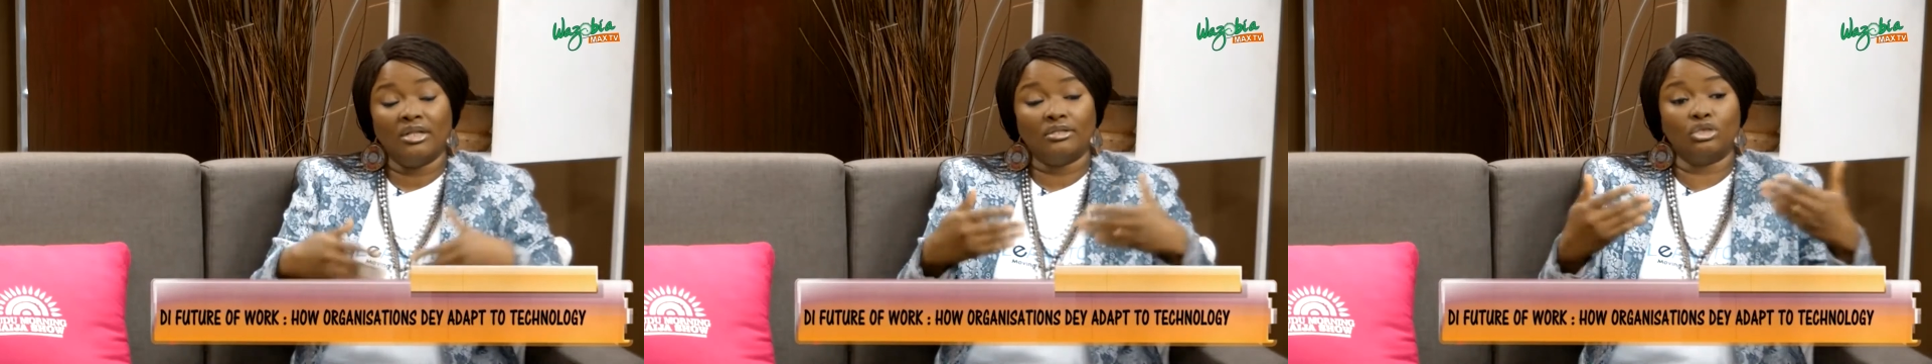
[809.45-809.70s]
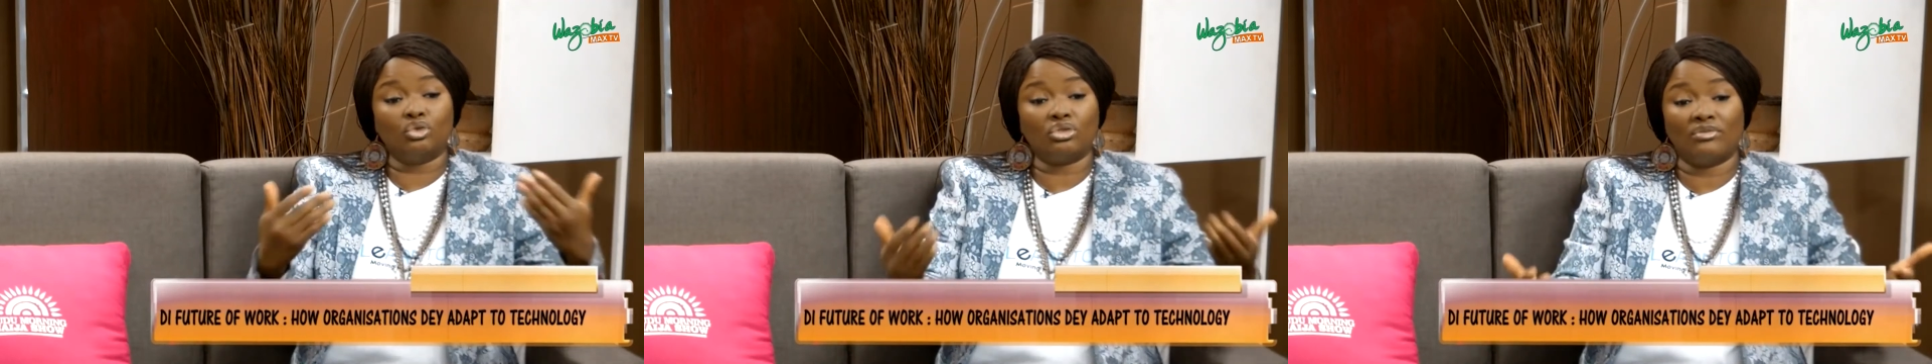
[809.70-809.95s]

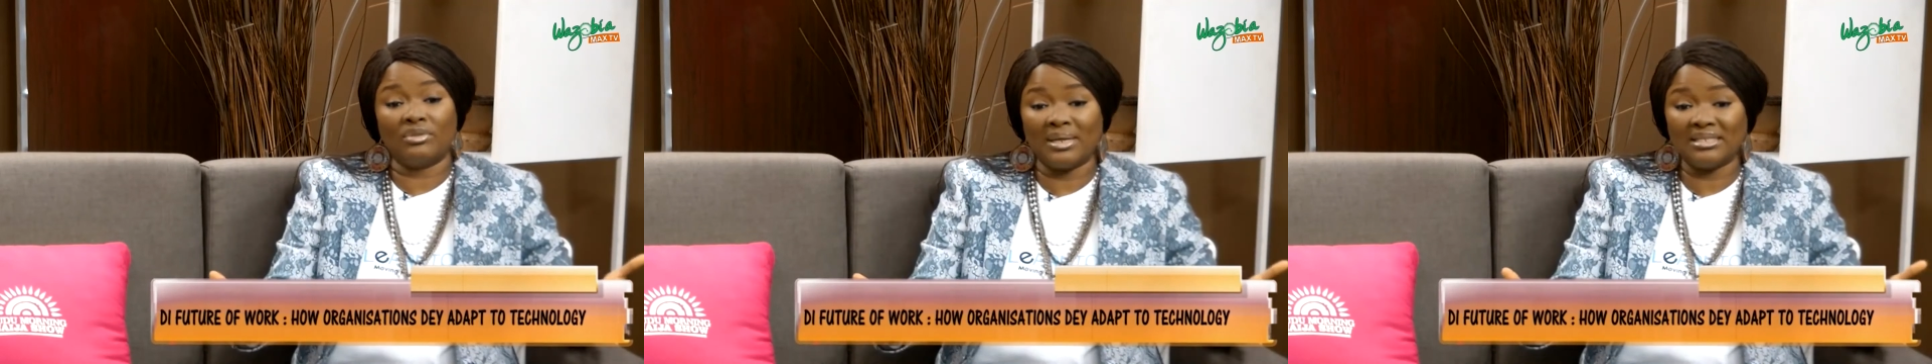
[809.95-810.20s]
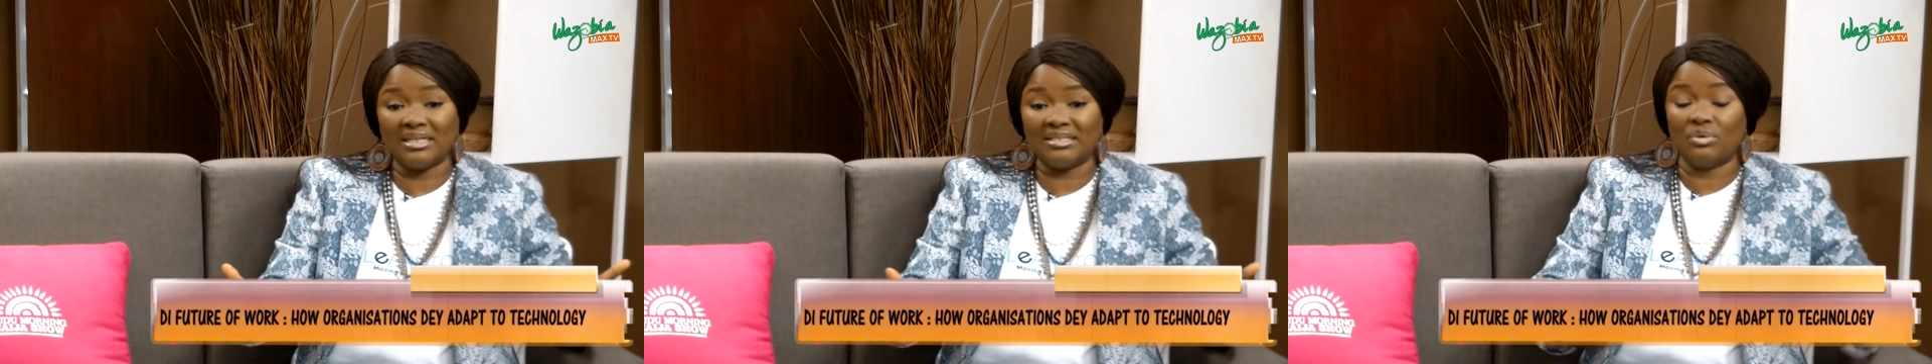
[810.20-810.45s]
The truth of the
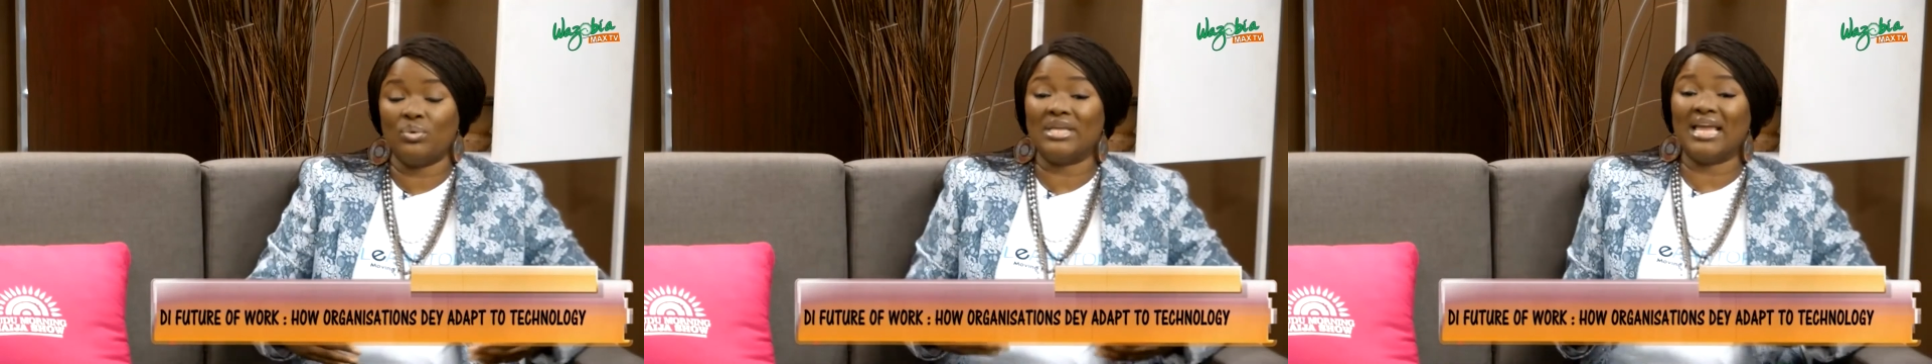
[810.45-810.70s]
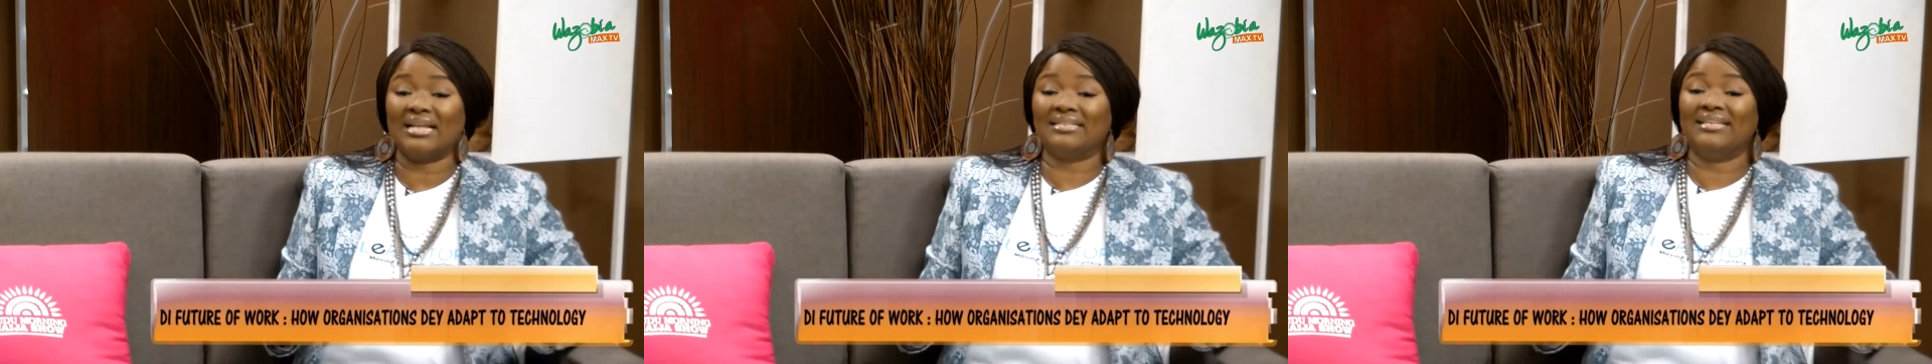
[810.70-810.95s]
matter is that we
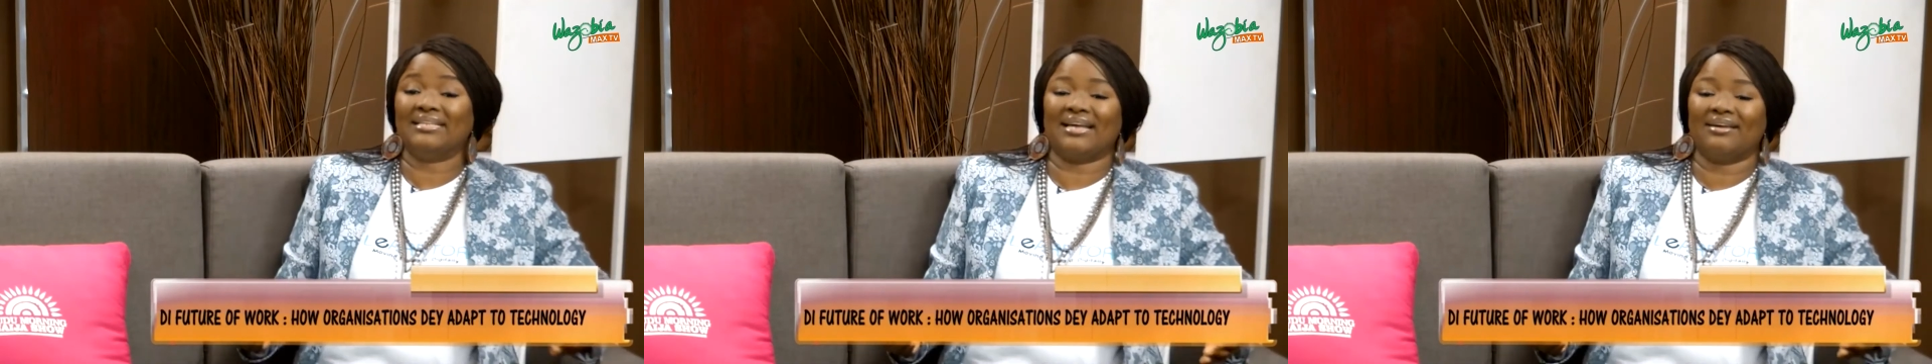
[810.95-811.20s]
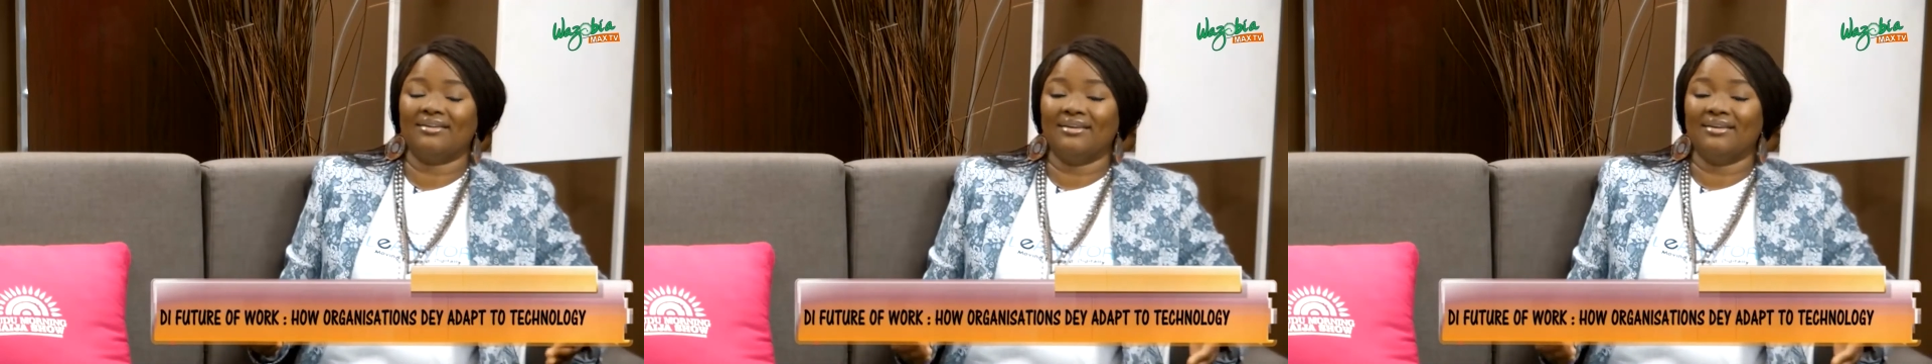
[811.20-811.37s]
get data.